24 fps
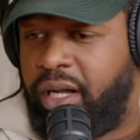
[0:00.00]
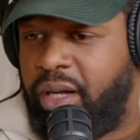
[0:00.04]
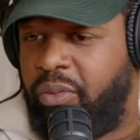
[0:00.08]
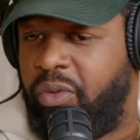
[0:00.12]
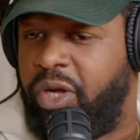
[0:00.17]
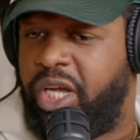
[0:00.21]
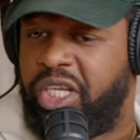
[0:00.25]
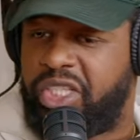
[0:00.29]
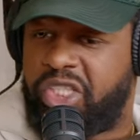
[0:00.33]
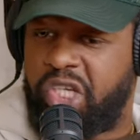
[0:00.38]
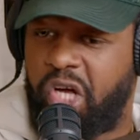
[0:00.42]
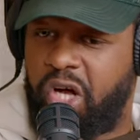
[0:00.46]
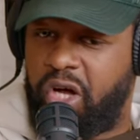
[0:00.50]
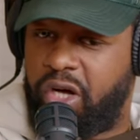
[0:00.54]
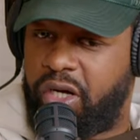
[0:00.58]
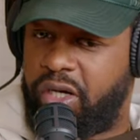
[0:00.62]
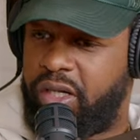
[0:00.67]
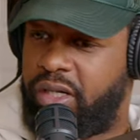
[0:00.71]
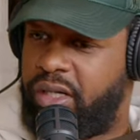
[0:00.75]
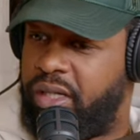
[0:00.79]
We can talk.